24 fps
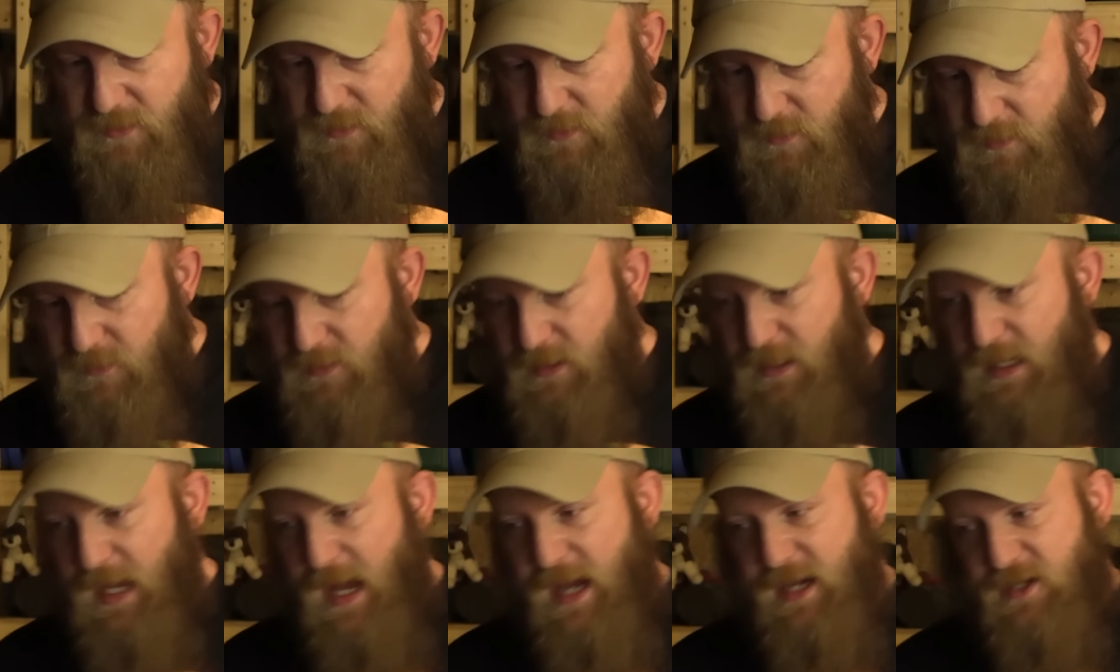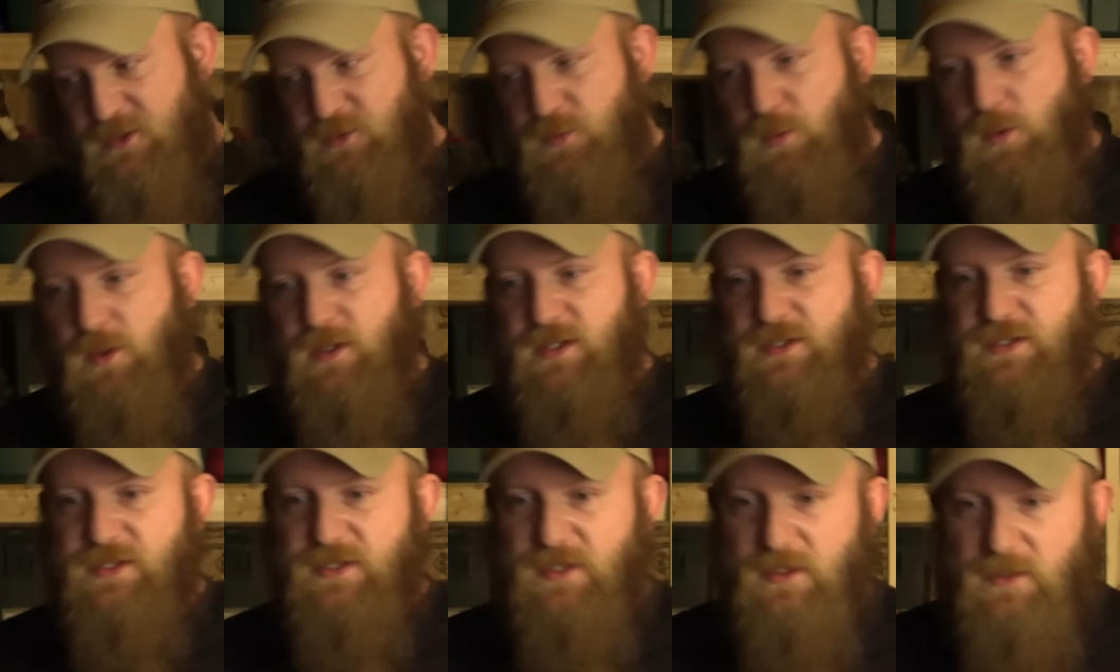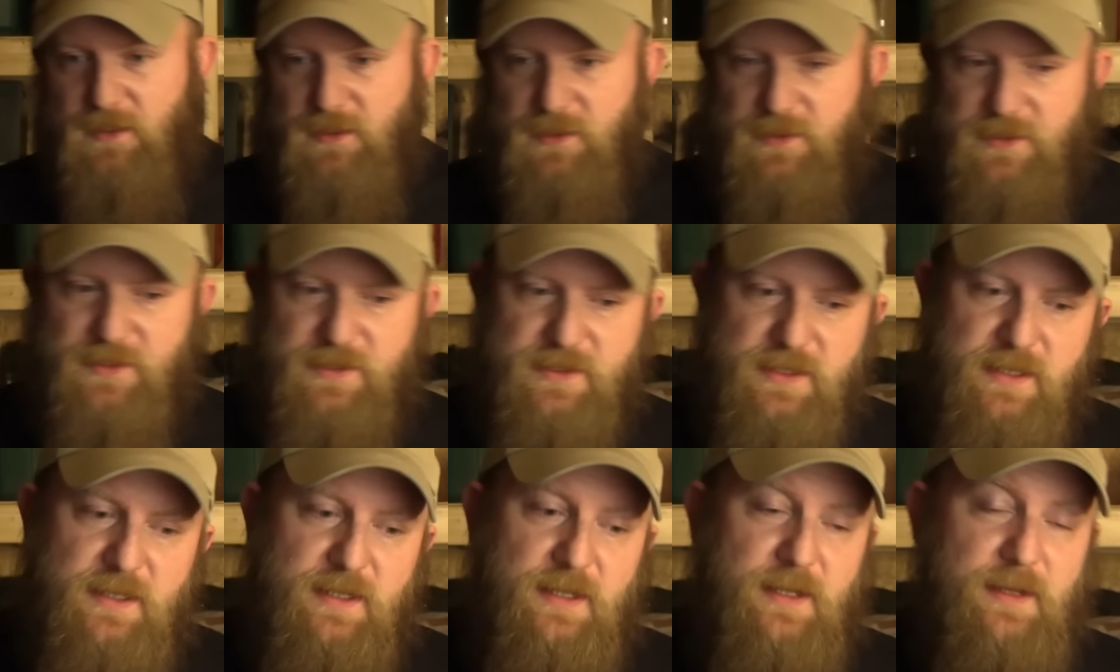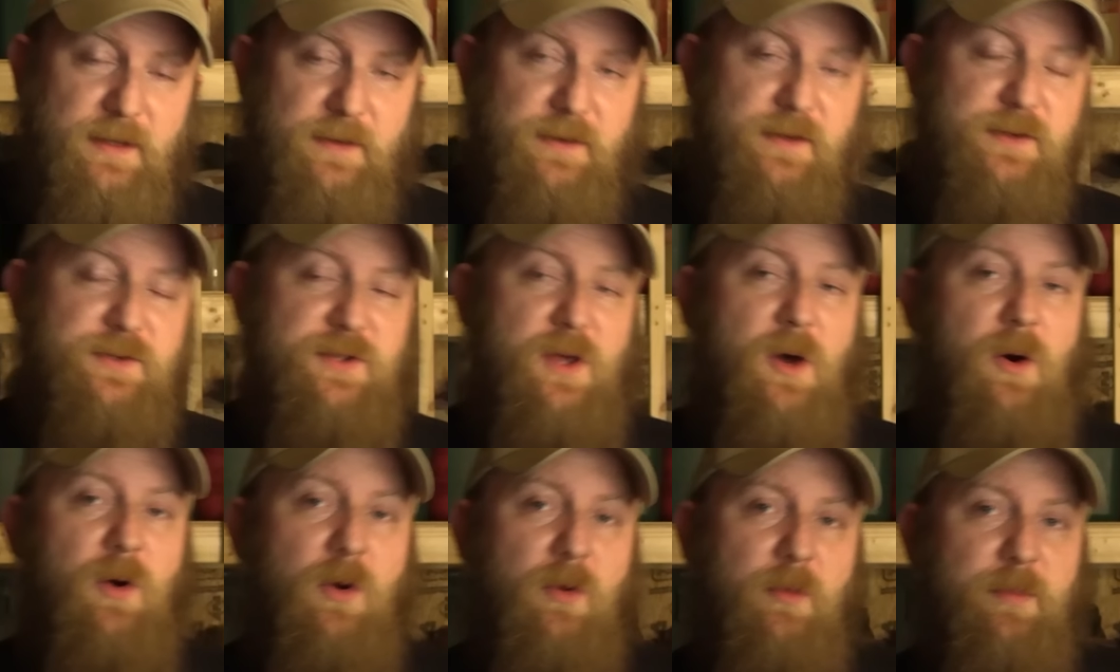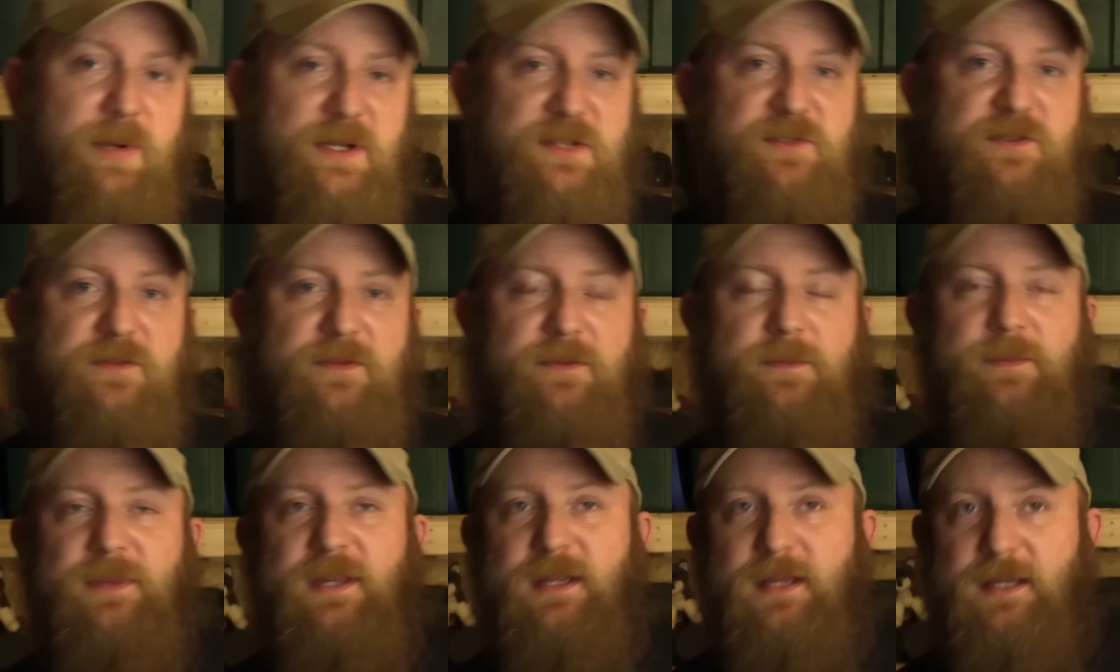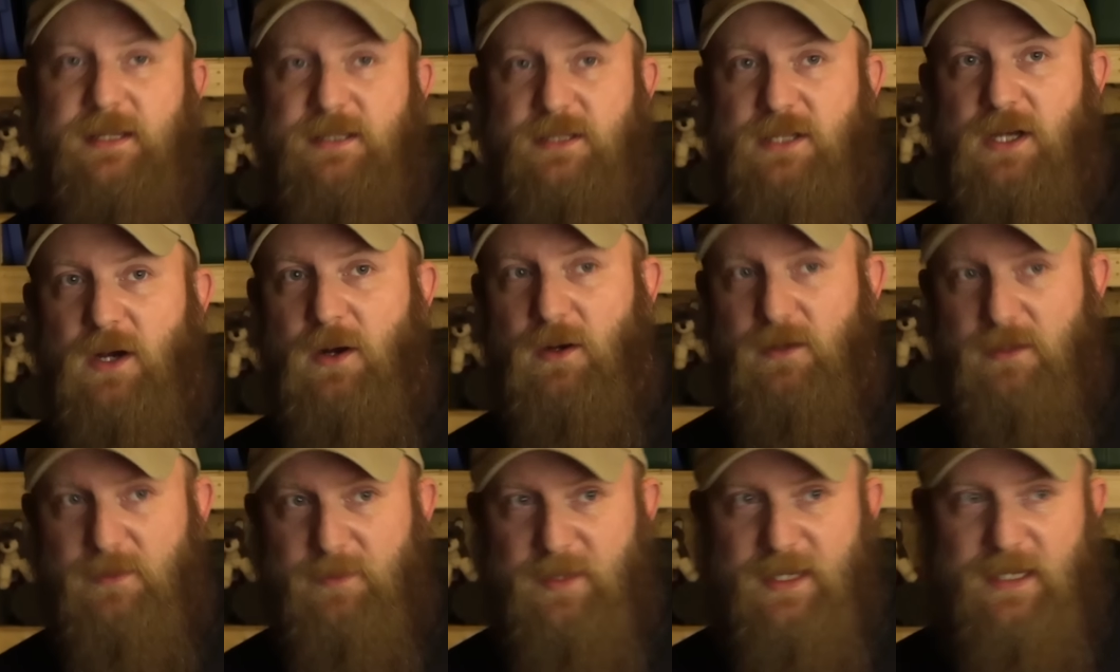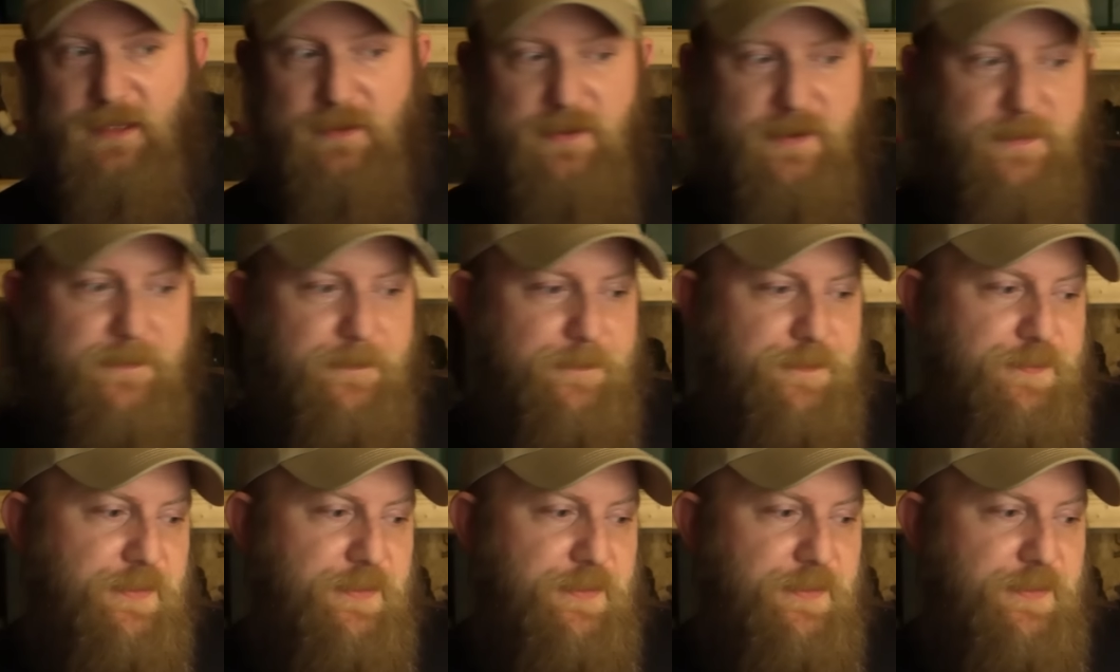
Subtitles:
to the actual concerns, there's a whole bunch of them that get talked about.